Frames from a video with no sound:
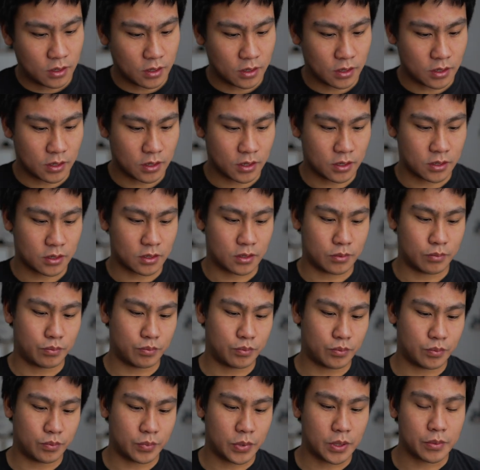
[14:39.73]
And
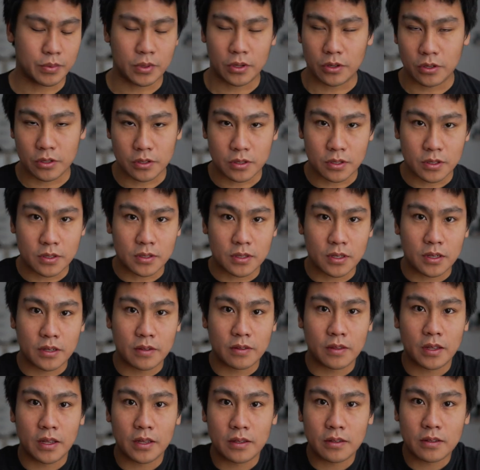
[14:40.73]
people also say
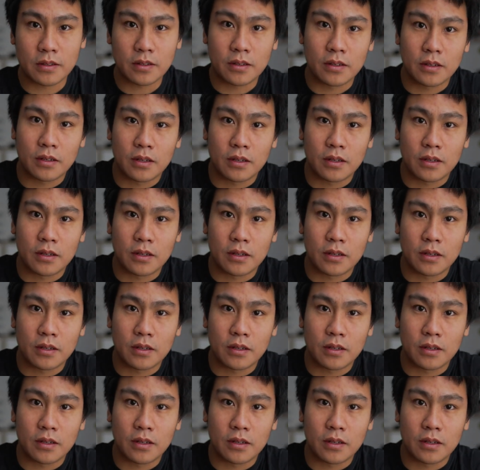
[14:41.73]
that